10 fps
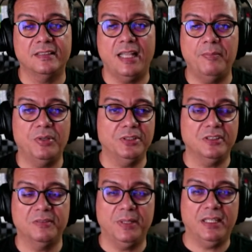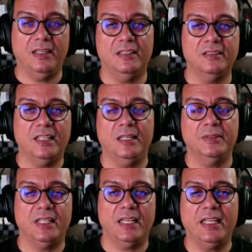that person spent a lot of times like,